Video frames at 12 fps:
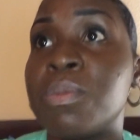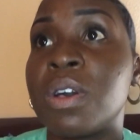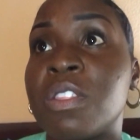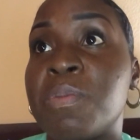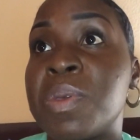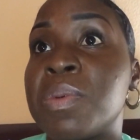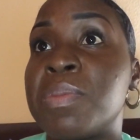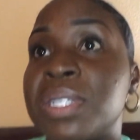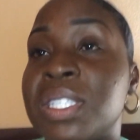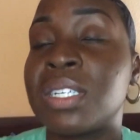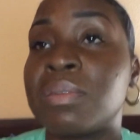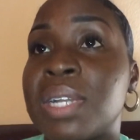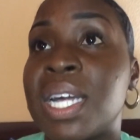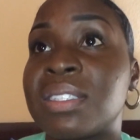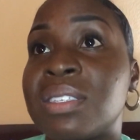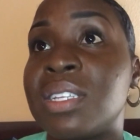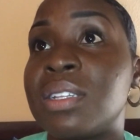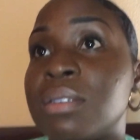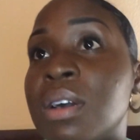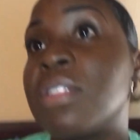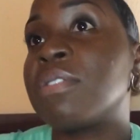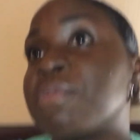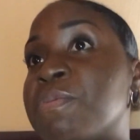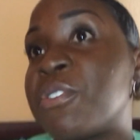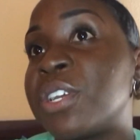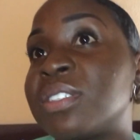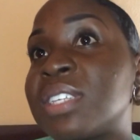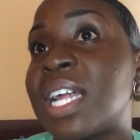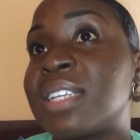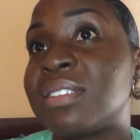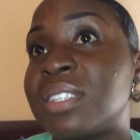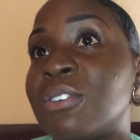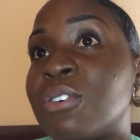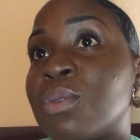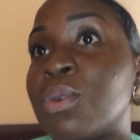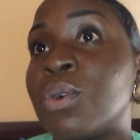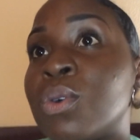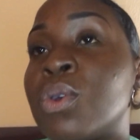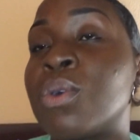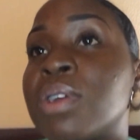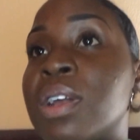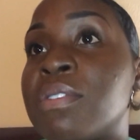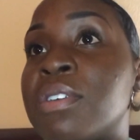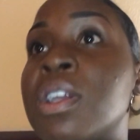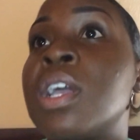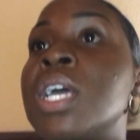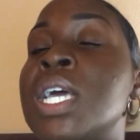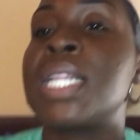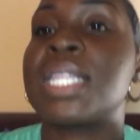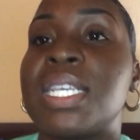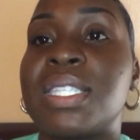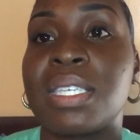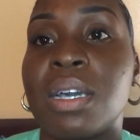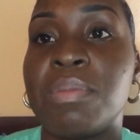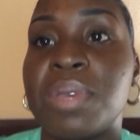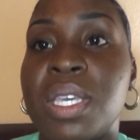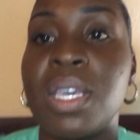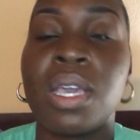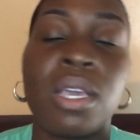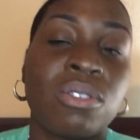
Other people been telling me, I see other friends that I seen on the road or whatever, they tell me.